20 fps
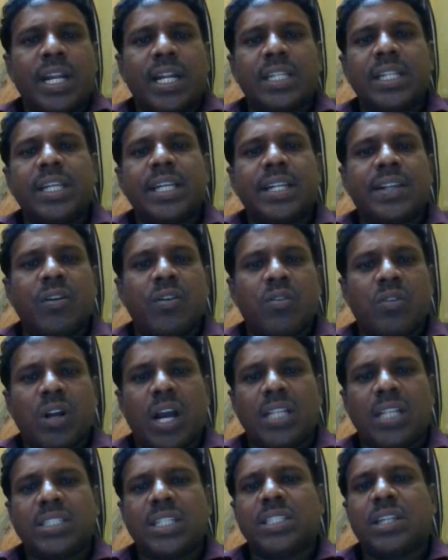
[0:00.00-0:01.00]
are the
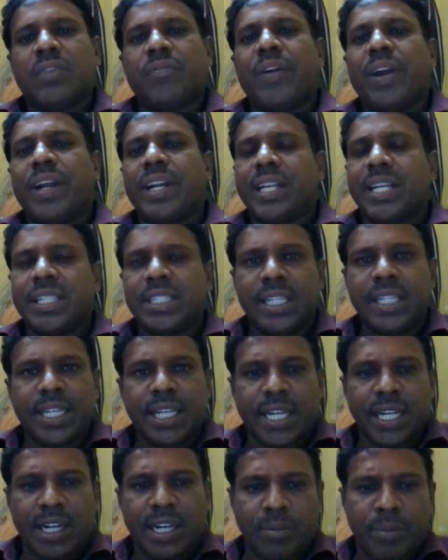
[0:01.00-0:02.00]
causes affecting the
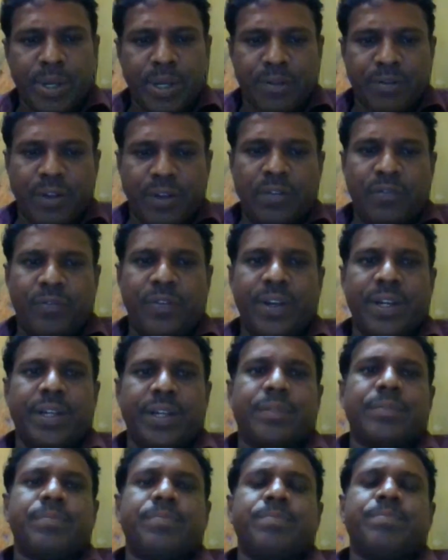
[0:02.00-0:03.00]
economic welfare?
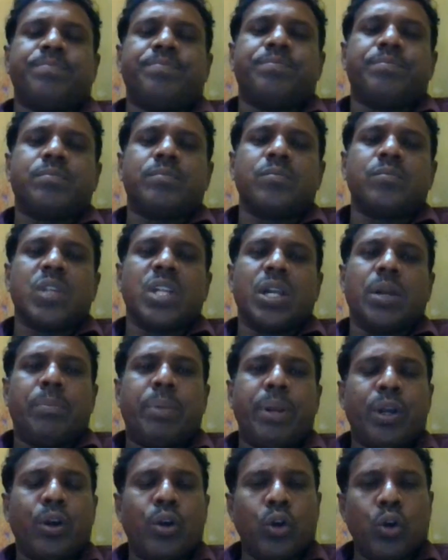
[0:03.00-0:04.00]

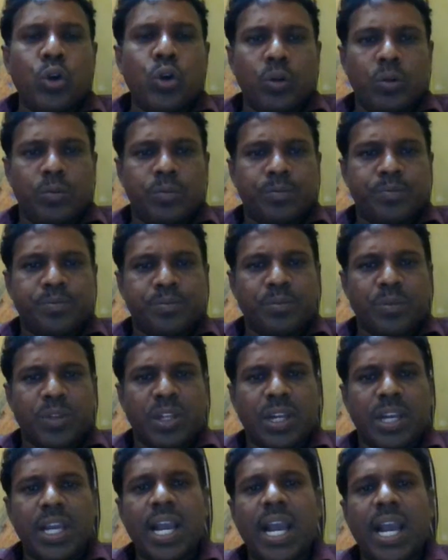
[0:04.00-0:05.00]
Pigou,
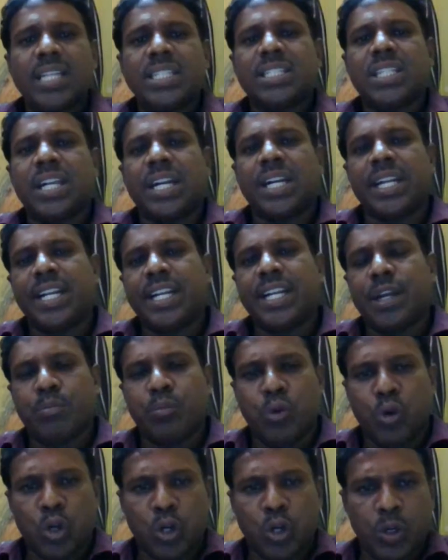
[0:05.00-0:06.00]
he has written a
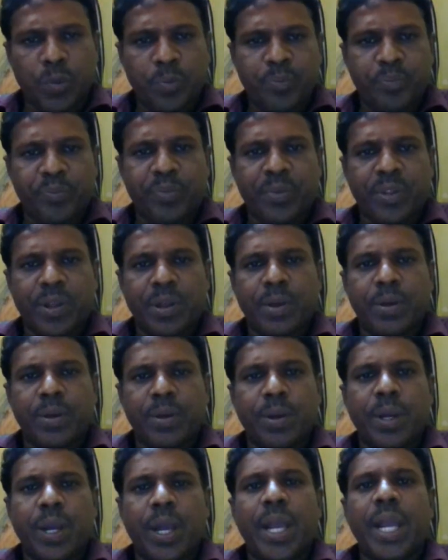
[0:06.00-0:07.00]
book,
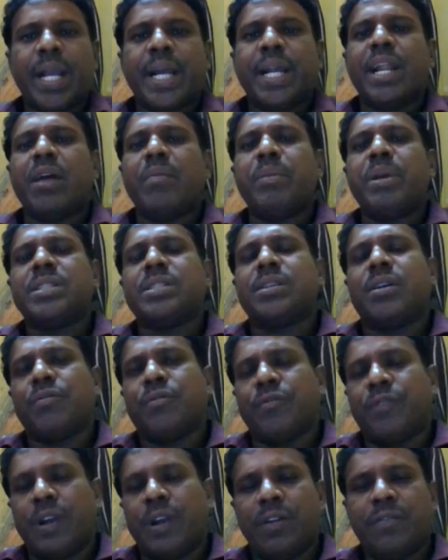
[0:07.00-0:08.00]
Economics
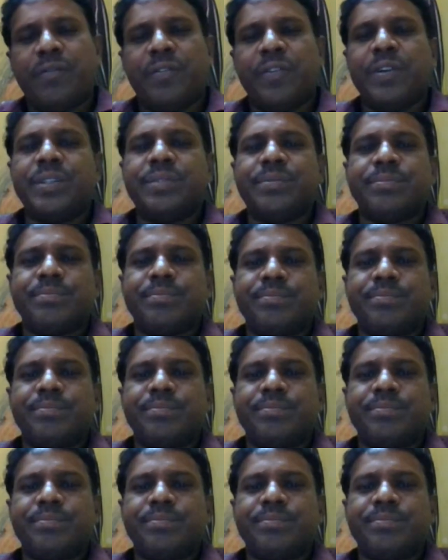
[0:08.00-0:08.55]
of Welfare.